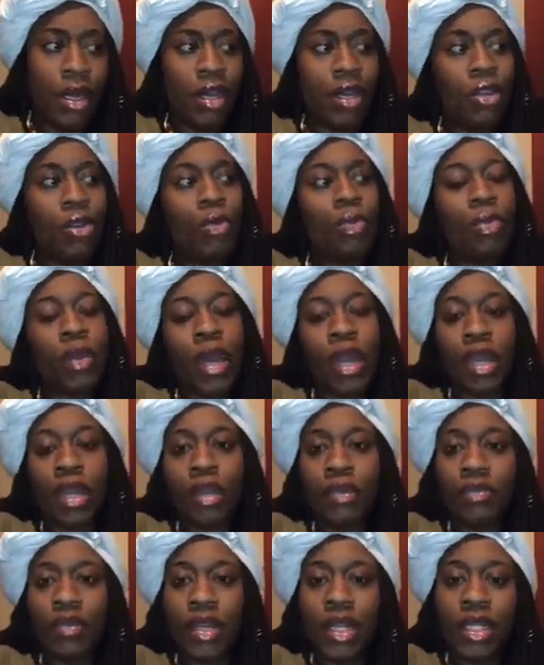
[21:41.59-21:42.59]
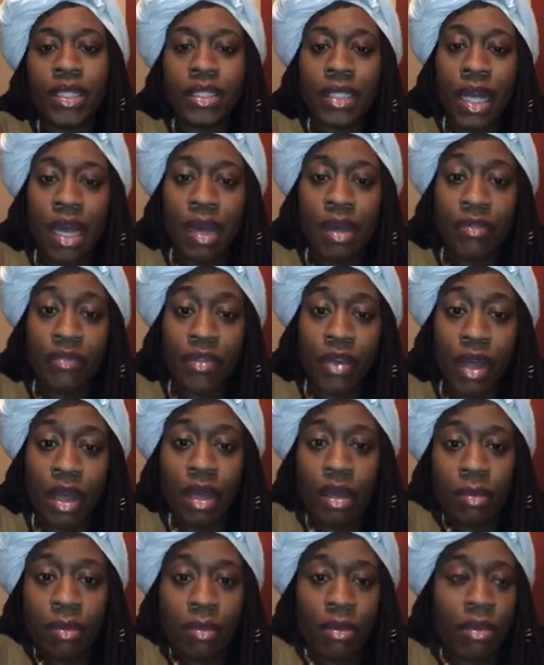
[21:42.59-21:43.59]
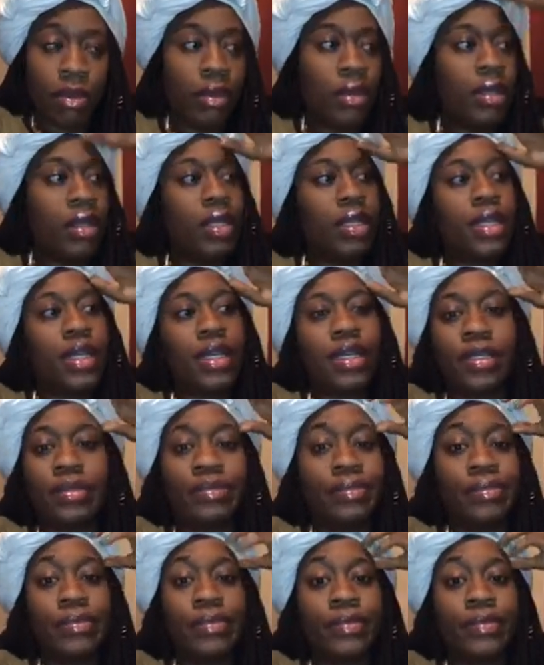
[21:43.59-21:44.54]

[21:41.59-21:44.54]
You paying them for their time, fam. Like,